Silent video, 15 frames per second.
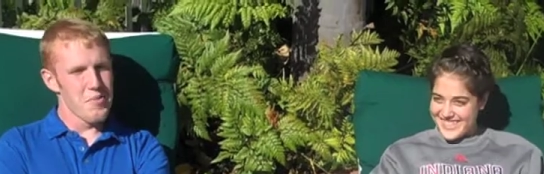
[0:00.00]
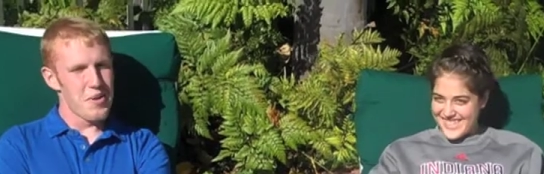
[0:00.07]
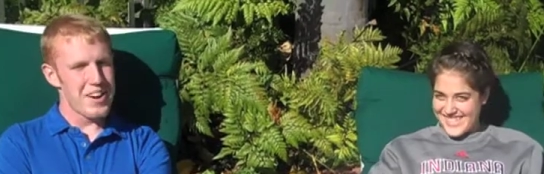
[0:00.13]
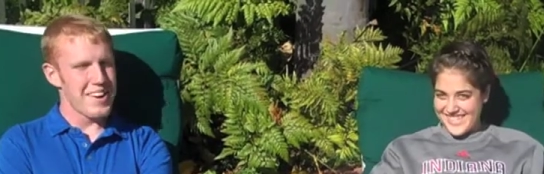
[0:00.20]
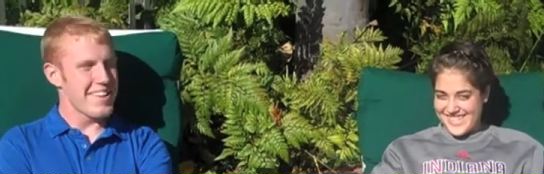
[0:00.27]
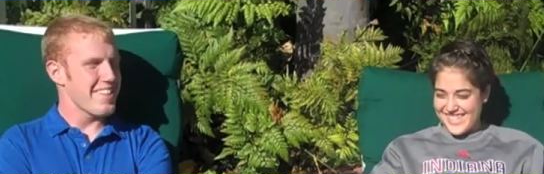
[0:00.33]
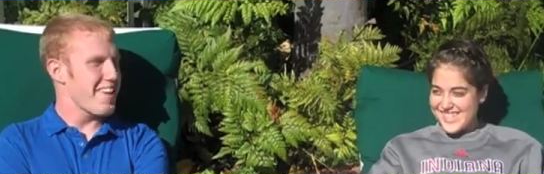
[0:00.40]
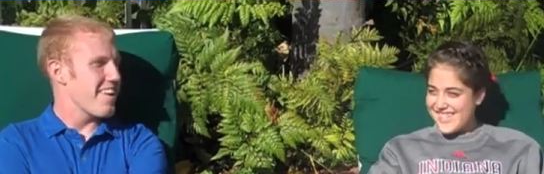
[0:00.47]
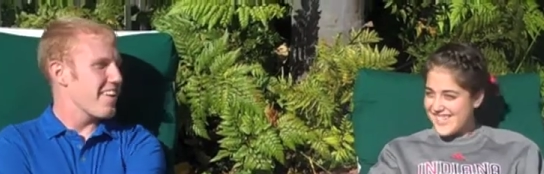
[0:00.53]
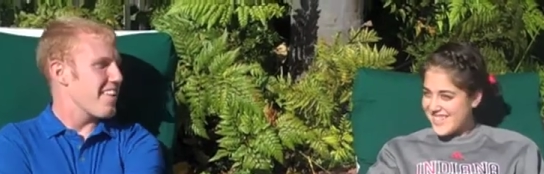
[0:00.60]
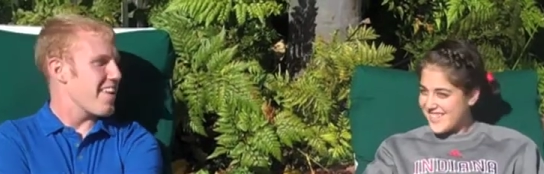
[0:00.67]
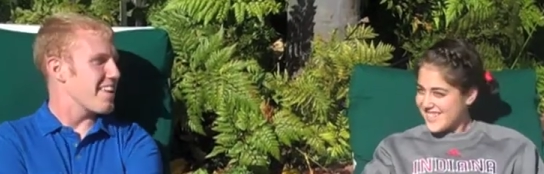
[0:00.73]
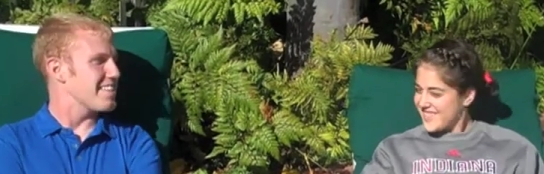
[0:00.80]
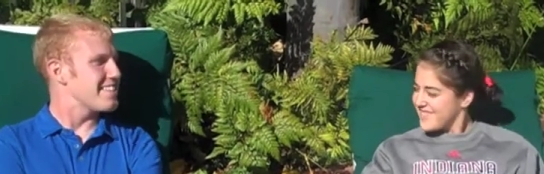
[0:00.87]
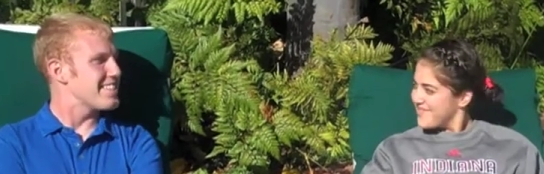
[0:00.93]
Speaker 1: Whitney, there are a
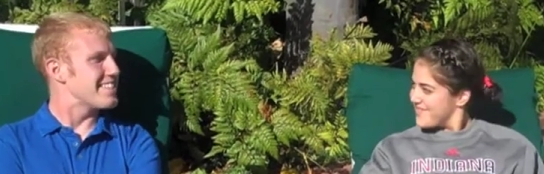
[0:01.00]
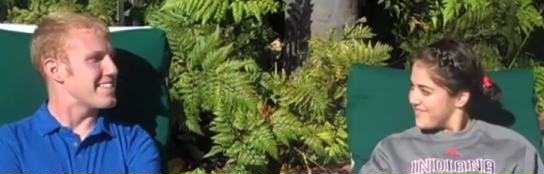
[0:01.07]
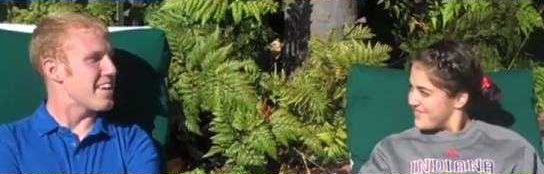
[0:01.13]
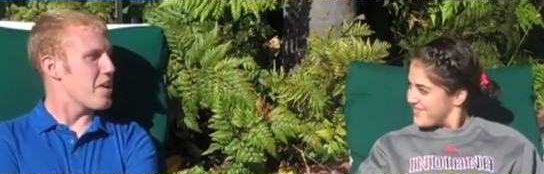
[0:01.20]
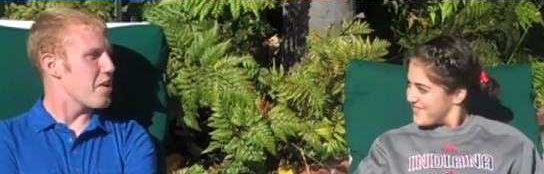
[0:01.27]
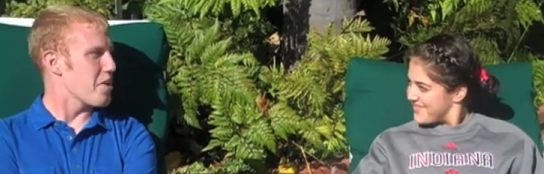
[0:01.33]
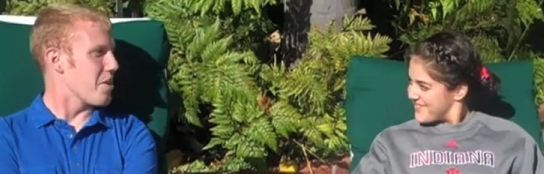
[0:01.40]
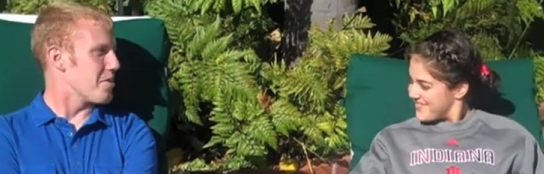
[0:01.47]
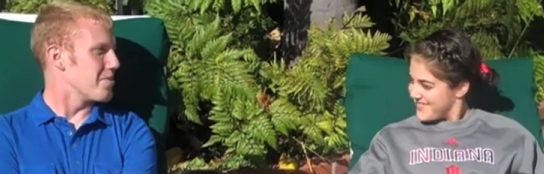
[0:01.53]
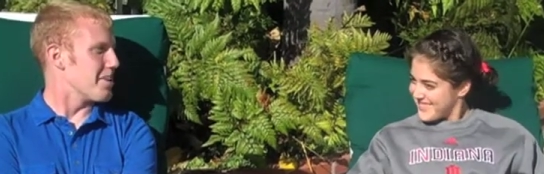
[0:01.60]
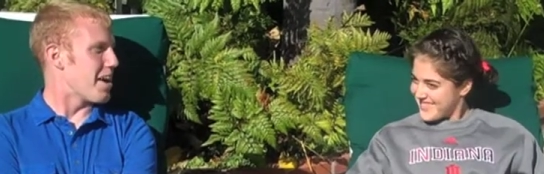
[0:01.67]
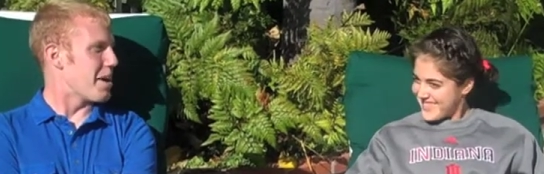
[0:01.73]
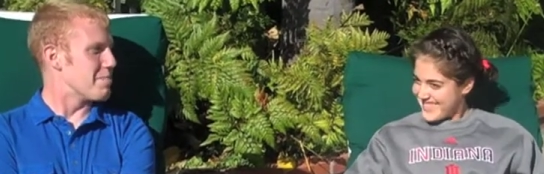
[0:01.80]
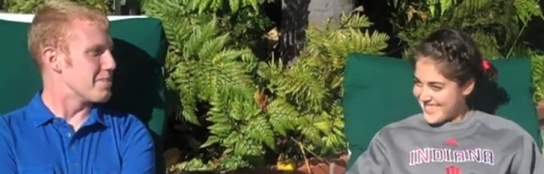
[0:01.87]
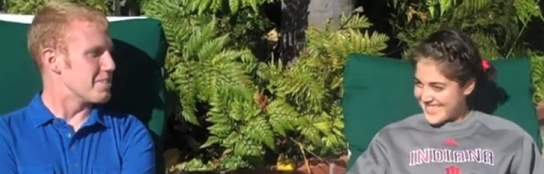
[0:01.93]
lot of
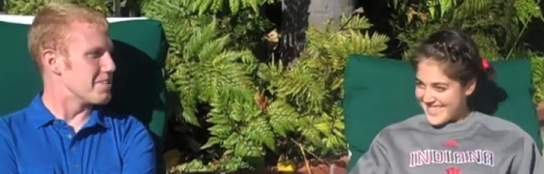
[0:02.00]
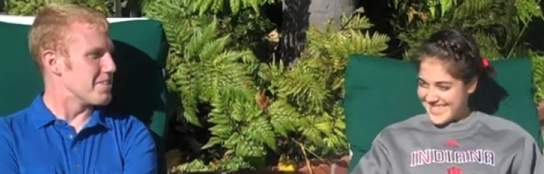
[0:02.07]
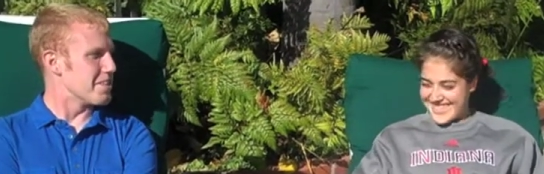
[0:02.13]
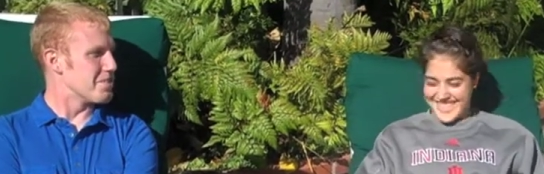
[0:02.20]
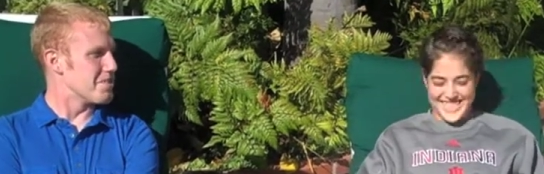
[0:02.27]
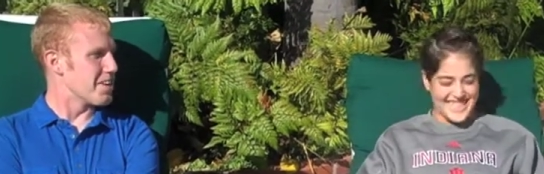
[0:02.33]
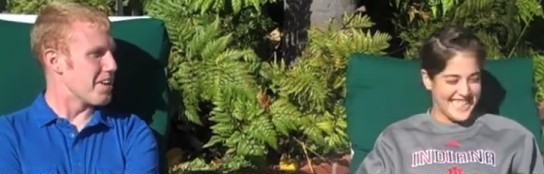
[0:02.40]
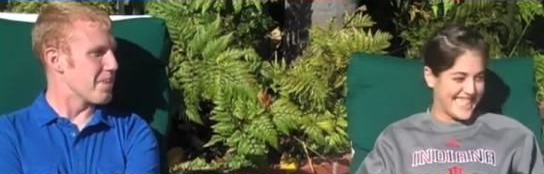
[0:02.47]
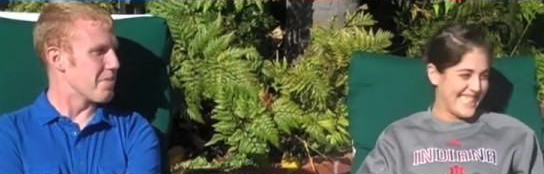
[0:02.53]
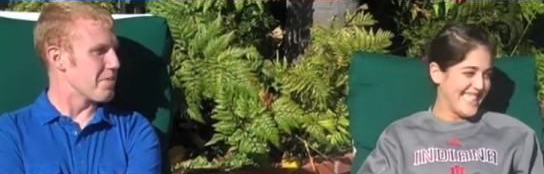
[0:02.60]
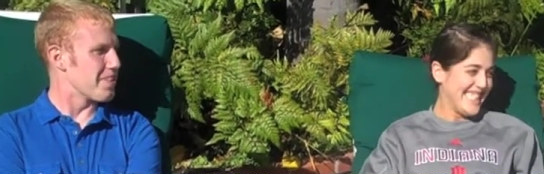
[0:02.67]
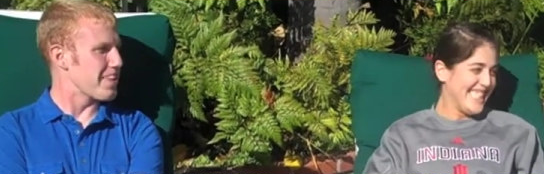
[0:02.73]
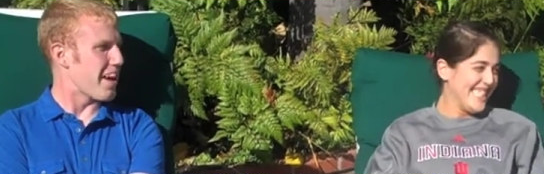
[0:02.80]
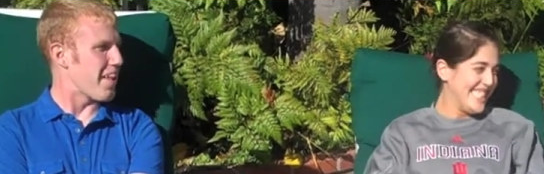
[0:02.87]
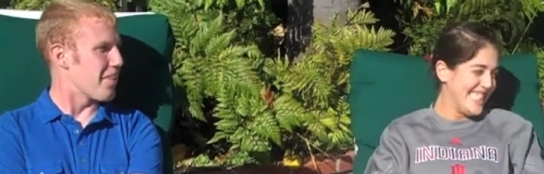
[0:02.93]
stereotypes associated
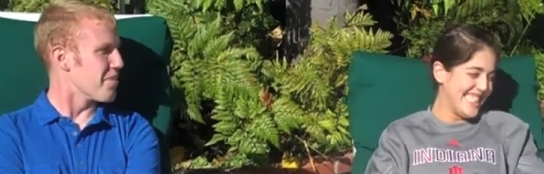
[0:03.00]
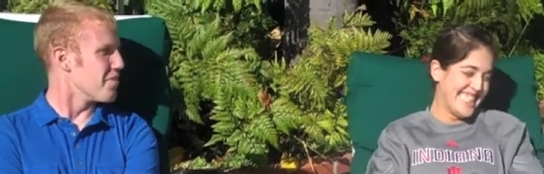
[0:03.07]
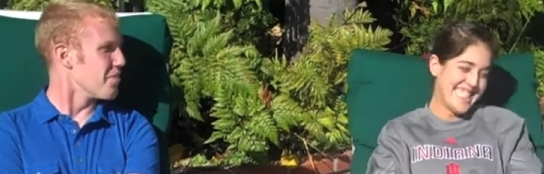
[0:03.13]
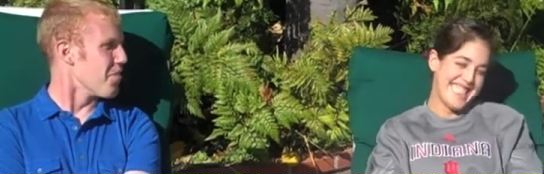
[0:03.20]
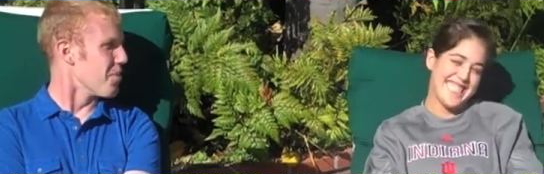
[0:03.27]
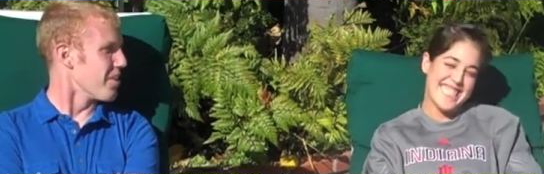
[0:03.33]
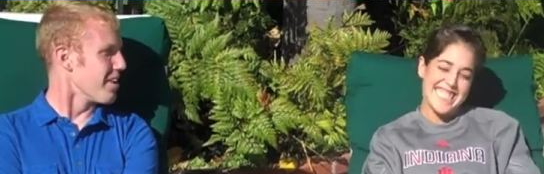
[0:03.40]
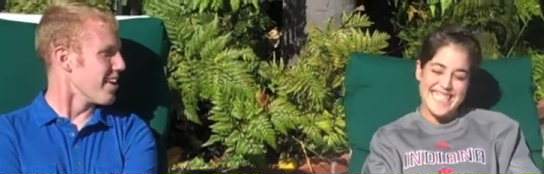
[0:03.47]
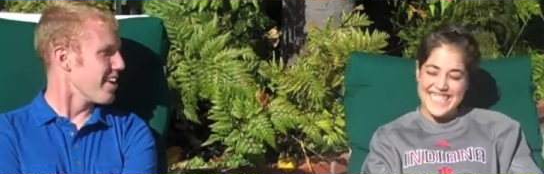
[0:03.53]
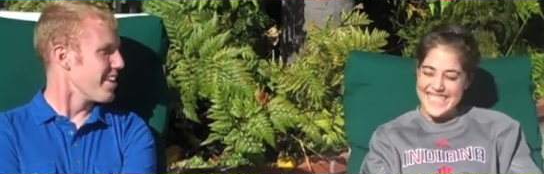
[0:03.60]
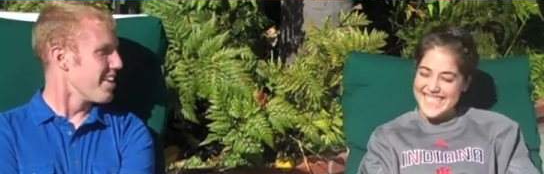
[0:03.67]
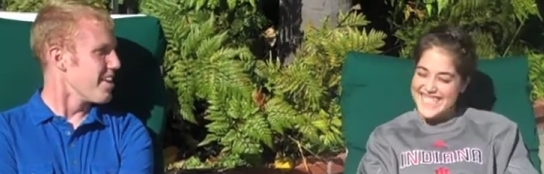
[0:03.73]
with California.